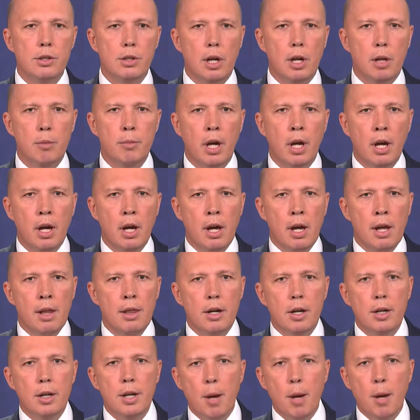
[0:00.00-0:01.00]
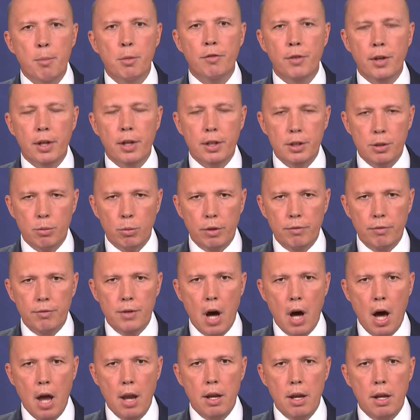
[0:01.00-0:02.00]
So there are a number of things that we've
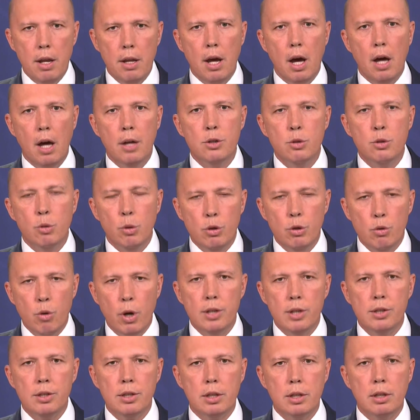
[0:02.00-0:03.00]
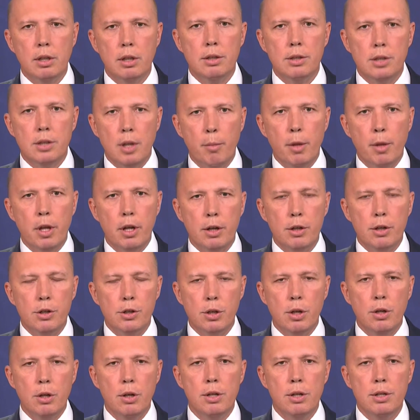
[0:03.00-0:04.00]
done to address some of the
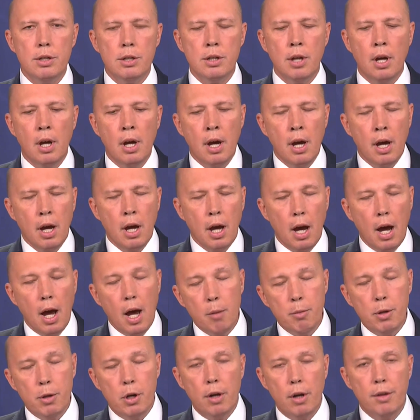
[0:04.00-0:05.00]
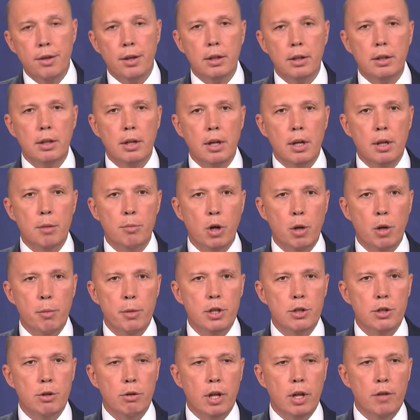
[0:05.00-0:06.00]
concerns, but I think the Prime
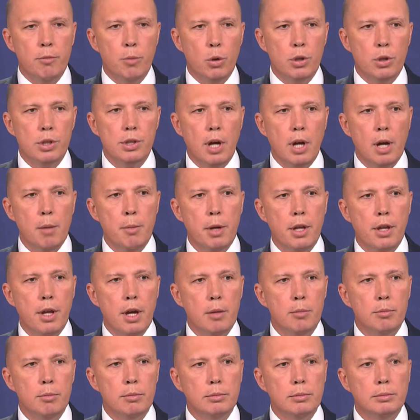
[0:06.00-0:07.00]
Minister will have more to say about that.